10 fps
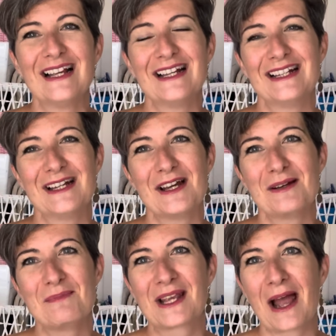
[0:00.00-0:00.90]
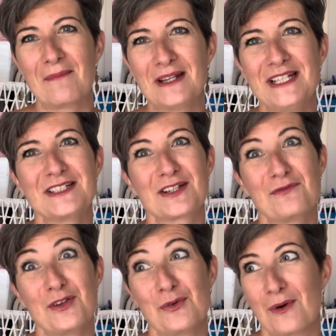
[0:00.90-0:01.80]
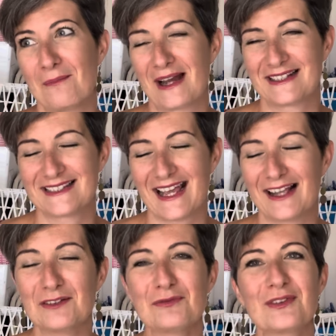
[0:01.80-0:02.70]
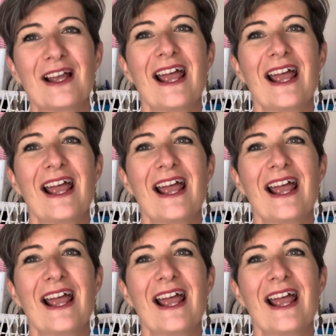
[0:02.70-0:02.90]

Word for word: uh, become an interviewer myself.